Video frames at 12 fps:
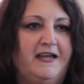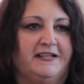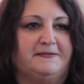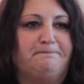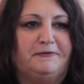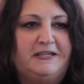
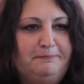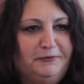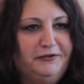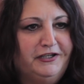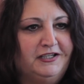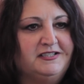It's
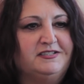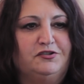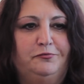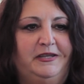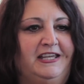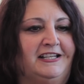people that
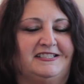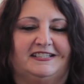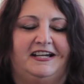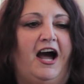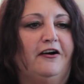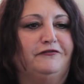consume it, it's the
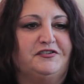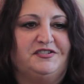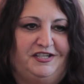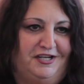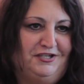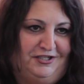
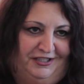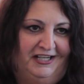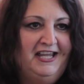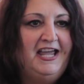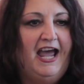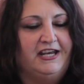conversation.
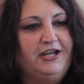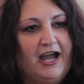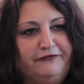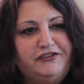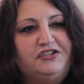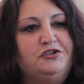And you
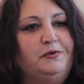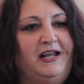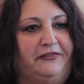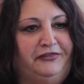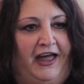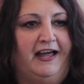have to do it
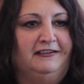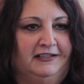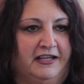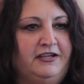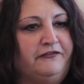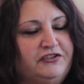at that
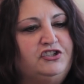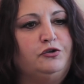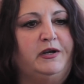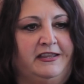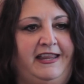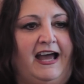you have to do
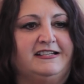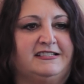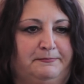it in that